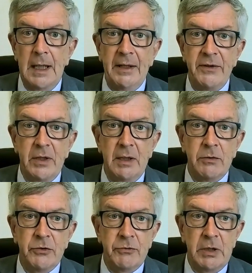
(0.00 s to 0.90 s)
And
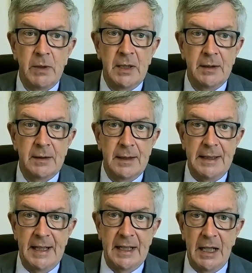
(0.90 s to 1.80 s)
I'm going to require
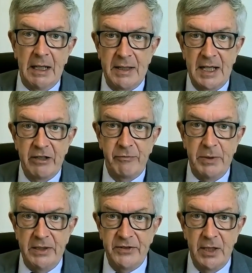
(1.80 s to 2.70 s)
a
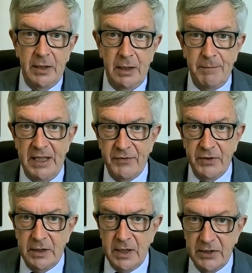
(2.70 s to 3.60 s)
negative PCR, and I'll
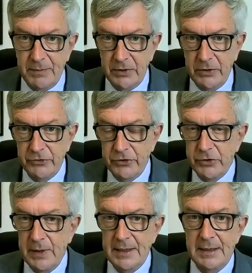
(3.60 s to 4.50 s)
pay for it. It costs about
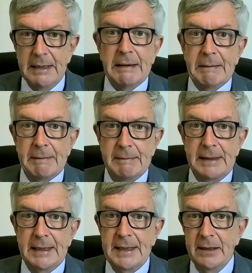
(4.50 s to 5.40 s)
120.
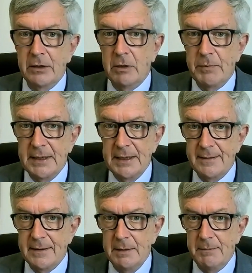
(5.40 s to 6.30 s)
You get that in a couple of
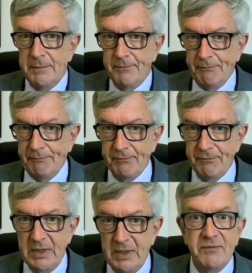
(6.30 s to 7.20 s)
days' time,
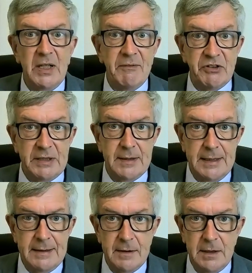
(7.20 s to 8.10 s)
like 5 or 6
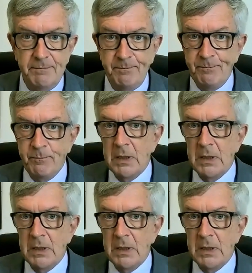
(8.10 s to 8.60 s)
days' time.